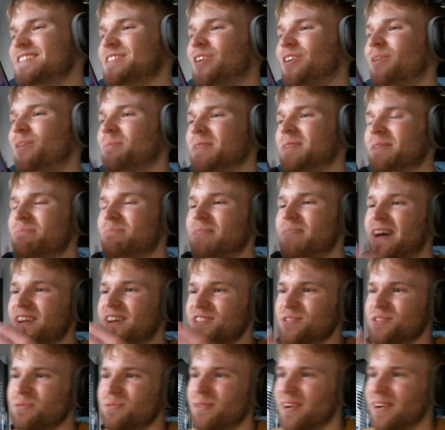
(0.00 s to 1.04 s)
he saw him in the
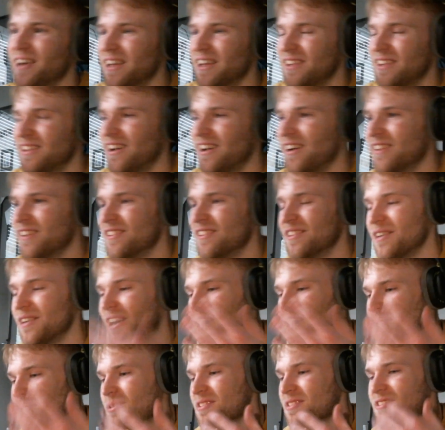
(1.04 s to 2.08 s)
best way and not in the
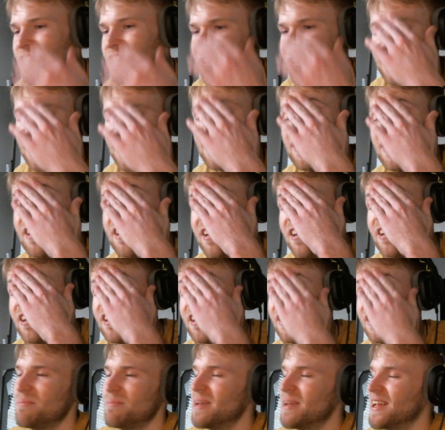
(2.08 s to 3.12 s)
opposite.
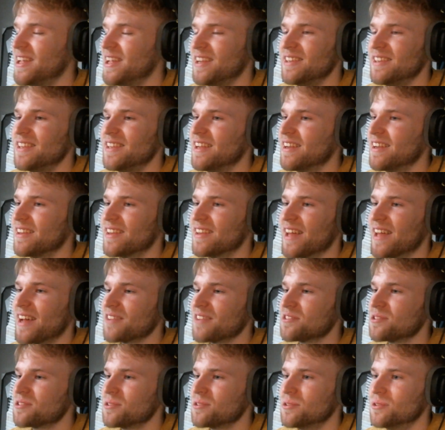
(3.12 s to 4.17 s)
I bet he needed
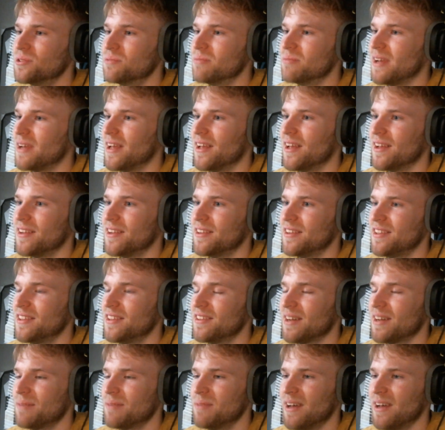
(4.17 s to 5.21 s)
that too, man.
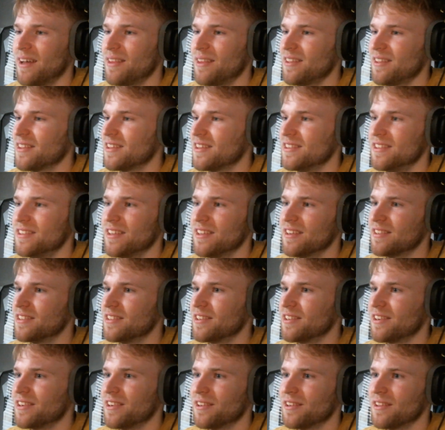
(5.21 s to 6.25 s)
He, I, bet, I think he needed
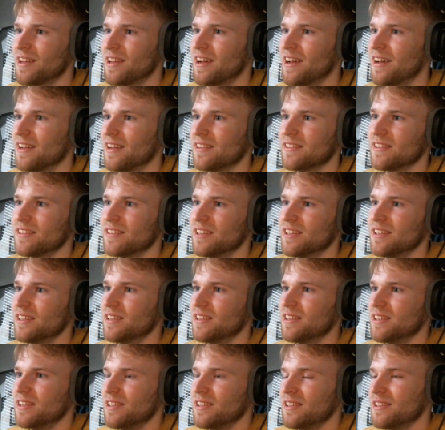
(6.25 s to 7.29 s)
to hear that
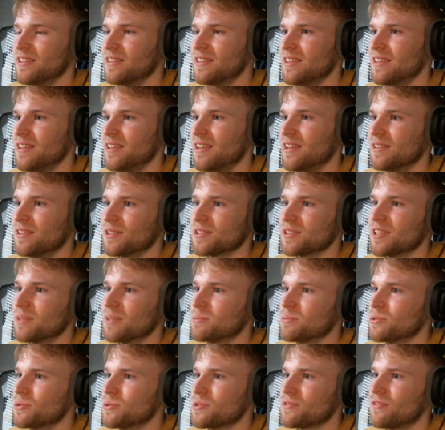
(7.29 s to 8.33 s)
he looked
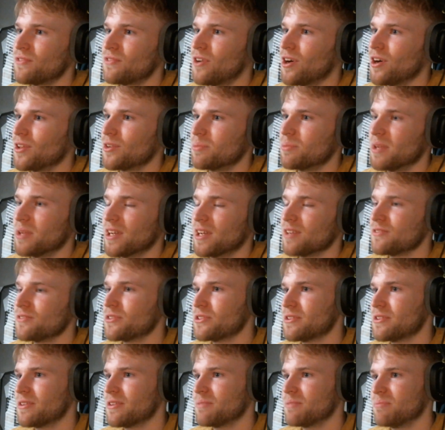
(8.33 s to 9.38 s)
up to his father because of,
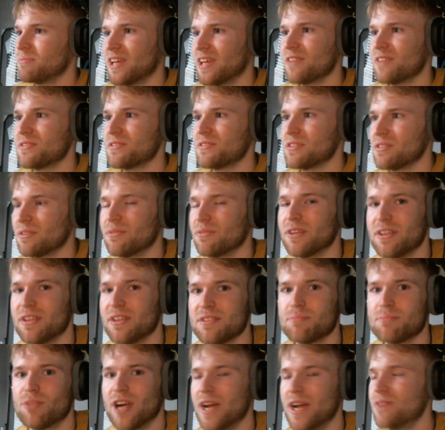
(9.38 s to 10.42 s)
because of
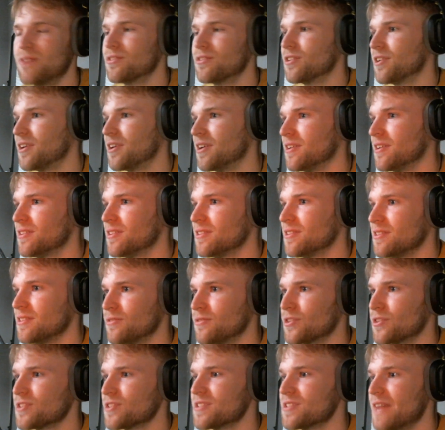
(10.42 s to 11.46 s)
his bravery
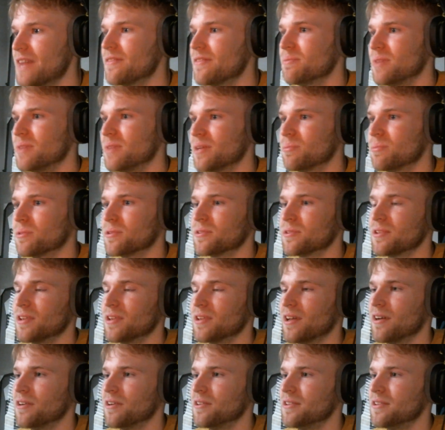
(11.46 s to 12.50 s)
for saving people, you
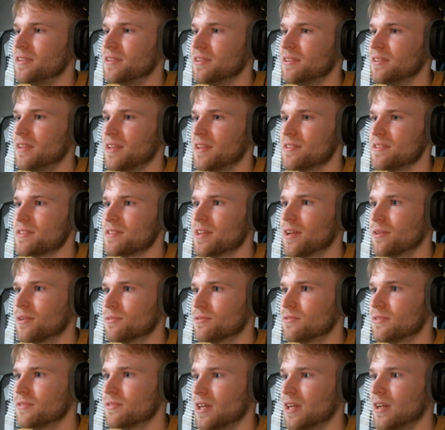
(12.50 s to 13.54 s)
know, and instead
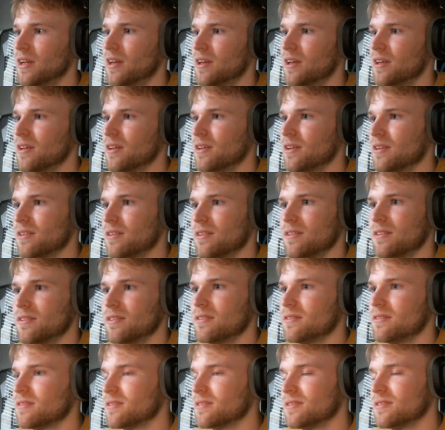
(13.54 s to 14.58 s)

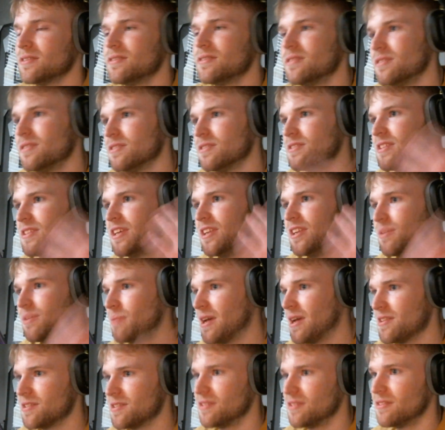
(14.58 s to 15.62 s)
of seeing him
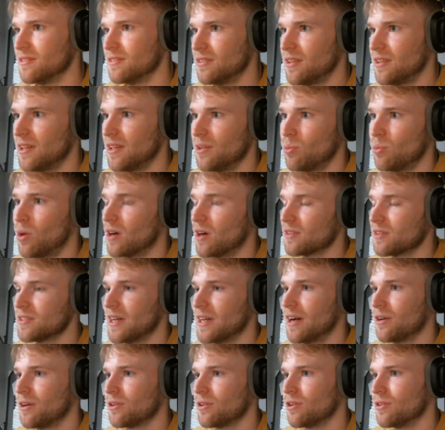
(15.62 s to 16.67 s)
as in he walked
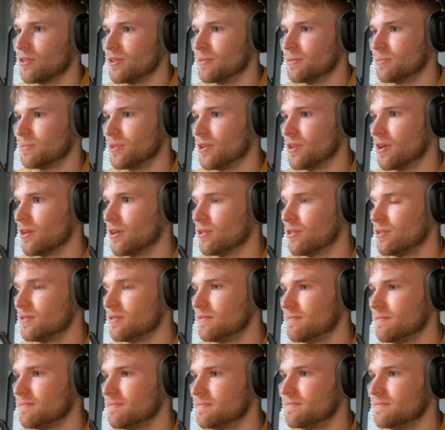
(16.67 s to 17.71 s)
out on him, you know.
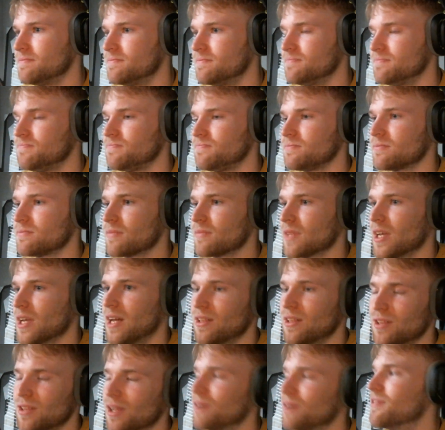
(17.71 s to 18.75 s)

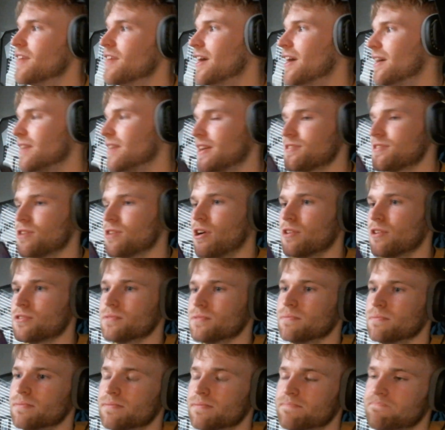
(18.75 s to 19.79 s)
I love that. That's
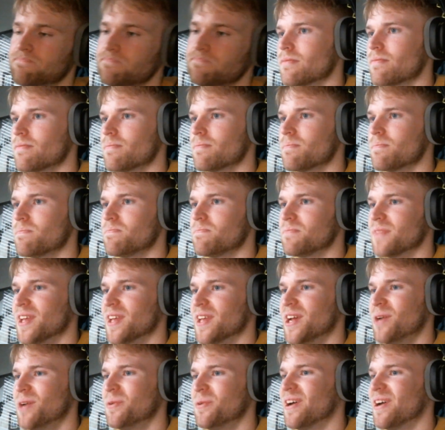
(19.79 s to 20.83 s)
awesome.
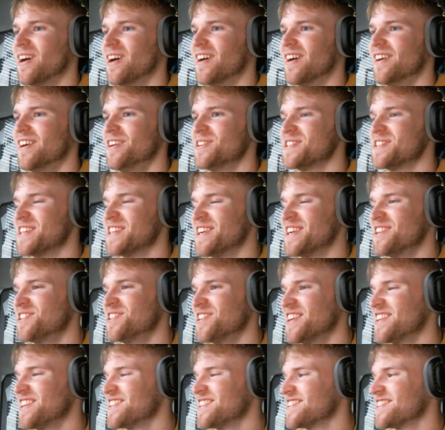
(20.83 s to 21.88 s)
Here we are. Here's
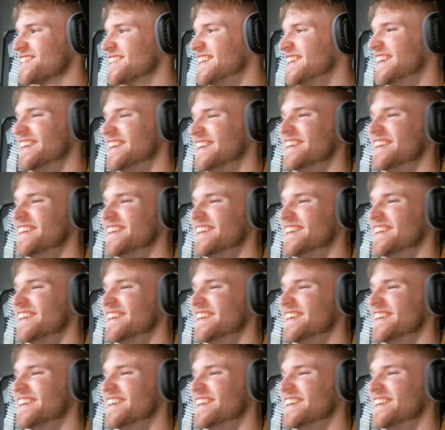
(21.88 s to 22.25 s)
Idris.